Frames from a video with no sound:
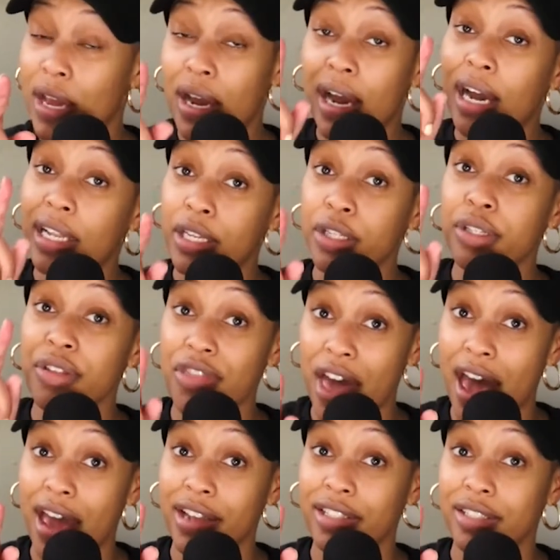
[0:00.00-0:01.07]
I learned
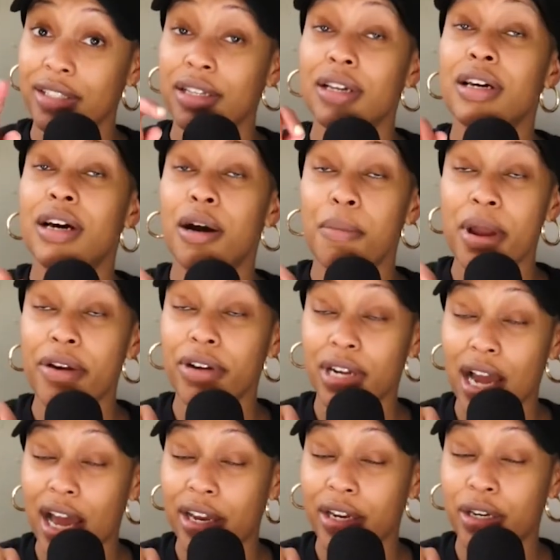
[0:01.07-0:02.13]
that
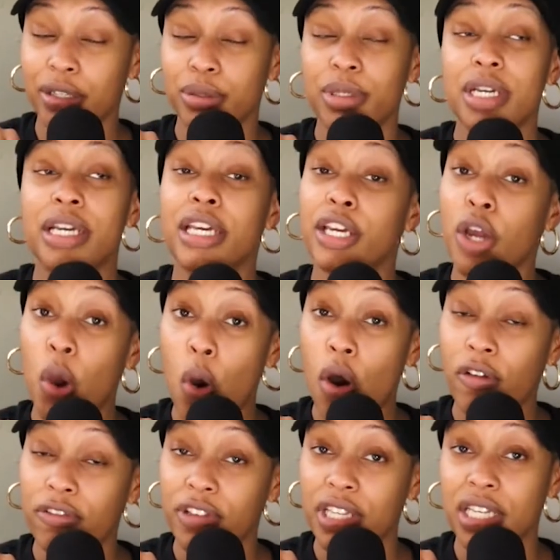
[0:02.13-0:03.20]
Americano in
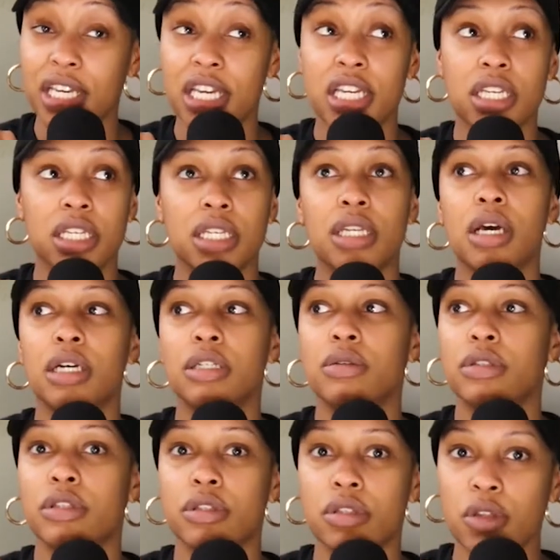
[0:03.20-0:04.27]
coffee in
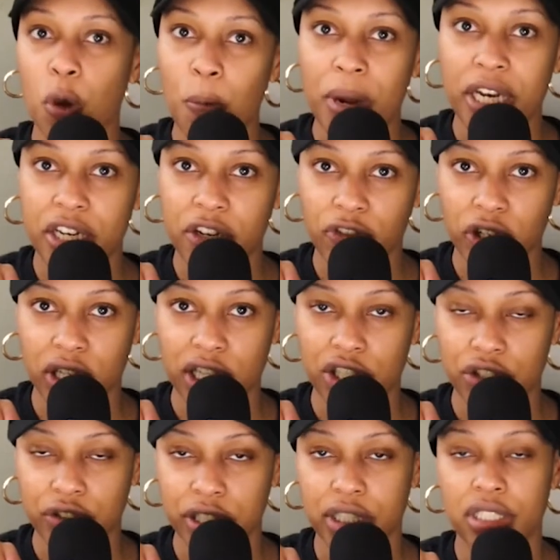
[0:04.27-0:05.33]
so many different
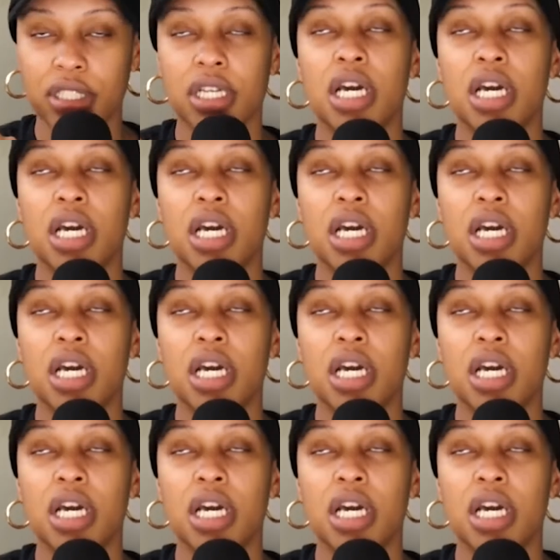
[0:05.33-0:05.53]
countries,